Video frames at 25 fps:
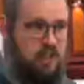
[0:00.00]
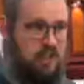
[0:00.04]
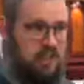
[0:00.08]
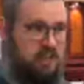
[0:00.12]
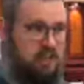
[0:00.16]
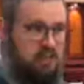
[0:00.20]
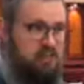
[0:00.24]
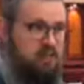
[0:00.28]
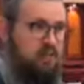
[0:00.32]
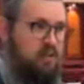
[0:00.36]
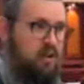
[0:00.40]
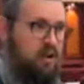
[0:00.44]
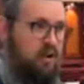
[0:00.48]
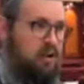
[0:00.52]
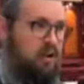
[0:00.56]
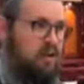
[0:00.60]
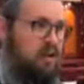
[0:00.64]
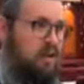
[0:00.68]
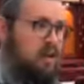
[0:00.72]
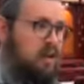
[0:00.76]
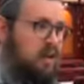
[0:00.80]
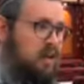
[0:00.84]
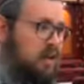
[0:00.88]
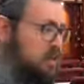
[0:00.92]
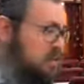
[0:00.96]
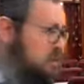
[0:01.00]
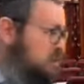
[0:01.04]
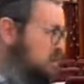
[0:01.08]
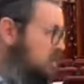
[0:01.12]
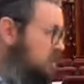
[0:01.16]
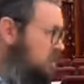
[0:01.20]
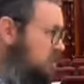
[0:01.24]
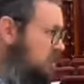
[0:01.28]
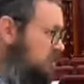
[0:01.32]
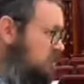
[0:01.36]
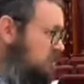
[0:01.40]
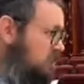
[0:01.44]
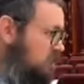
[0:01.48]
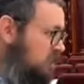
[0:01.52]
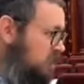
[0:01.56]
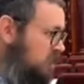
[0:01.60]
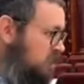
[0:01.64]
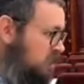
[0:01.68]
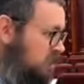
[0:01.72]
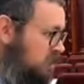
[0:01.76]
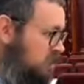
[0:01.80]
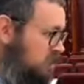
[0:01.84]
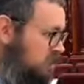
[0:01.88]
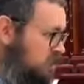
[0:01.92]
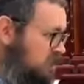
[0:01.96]
hanivra is
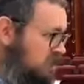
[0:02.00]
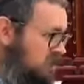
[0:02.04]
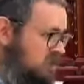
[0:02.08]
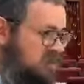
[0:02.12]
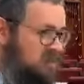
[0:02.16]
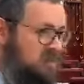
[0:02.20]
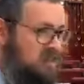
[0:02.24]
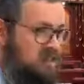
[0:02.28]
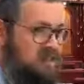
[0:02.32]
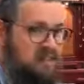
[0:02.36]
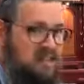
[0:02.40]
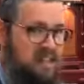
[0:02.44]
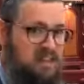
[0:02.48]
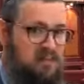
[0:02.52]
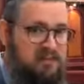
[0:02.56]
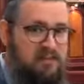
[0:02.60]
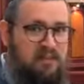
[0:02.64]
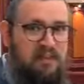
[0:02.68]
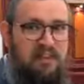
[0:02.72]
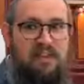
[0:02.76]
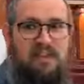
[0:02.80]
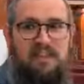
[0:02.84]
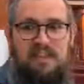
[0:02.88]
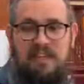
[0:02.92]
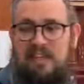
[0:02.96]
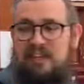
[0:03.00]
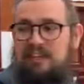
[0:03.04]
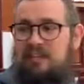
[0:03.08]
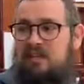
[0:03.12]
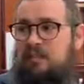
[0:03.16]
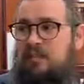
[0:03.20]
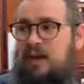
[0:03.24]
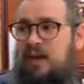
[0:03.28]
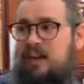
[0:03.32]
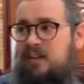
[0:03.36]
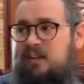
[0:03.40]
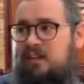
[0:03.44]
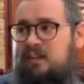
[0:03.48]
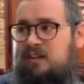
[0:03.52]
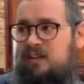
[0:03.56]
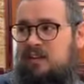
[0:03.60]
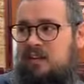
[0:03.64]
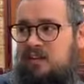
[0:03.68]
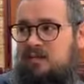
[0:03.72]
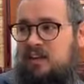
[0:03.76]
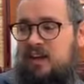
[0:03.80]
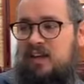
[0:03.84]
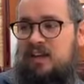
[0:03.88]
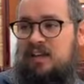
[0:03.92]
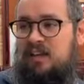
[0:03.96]
an existence that feels independent
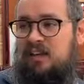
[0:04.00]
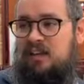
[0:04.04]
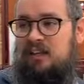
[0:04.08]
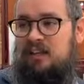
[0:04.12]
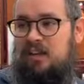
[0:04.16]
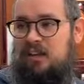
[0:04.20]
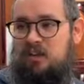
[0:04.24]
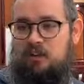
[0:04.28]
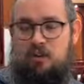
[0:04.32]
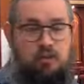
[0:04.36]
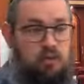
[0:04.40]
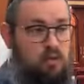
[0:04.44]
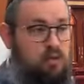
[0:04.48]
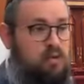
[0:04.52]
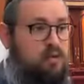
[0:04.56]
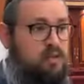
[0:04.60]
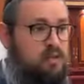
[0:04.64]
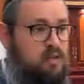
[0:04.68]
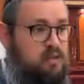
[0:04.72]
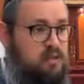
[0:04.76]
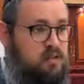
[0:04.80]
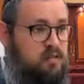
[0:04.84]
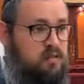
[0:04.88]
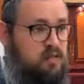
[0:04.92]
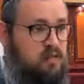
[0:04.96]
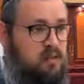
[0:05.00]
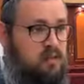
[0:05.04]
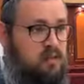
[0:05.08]
of any source,